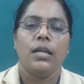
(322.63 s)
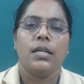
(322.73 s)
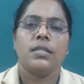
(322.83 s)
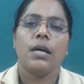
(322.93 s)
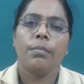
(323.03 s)

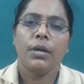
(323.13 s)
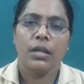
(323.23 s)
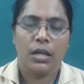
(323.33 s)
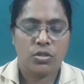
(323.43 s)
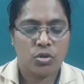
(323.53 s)

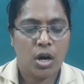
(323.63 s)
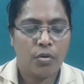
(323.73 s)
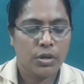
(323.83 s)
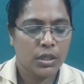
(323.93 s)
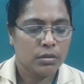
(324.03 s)
Someone is
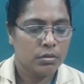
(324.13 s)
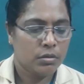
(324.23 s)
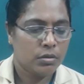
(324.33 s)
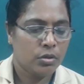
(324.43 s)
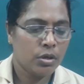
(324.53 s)
drowning,
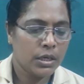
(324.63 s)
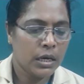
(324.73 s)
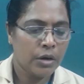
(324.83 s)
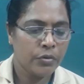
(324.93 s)
not how